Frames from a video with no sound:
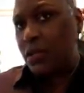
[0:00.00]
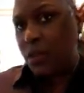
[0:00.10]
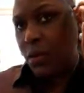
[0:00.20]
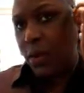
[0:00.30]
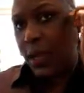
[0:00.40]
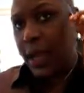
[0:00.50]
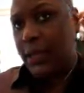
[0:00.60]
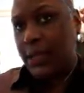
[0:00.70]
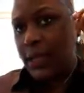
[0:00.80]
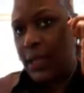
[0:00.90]
So what I
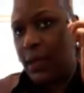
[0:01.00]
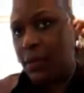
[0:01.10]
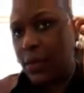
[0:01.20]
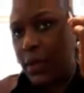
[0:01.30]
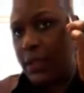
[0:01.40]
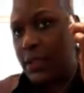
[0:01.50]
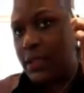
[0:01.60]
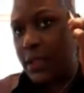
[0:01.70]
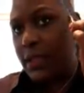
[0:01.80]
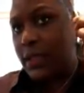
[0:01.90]
did once
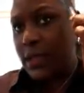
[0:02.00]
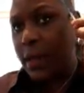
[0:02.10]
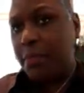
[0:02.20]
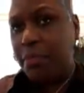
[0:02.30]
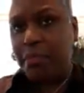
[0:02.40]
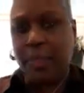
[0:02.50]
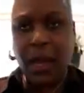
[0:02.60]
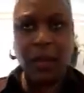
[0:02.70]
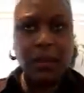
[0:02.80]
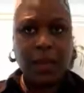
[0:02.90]
is I
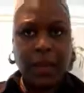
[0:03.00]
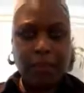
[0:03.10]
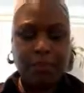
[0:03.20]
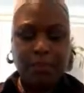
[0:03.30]
kind of like